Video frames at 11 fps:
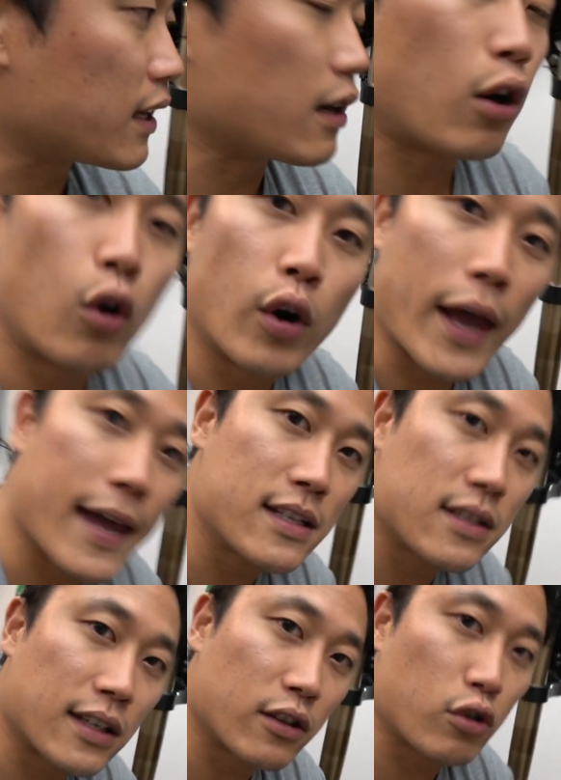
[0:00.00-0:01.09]
the whole
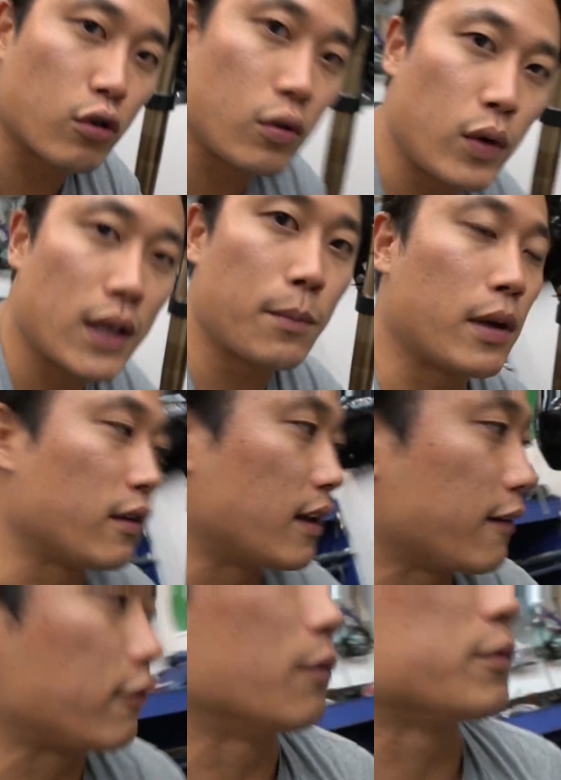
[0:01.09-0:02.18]
engine to rebuild it from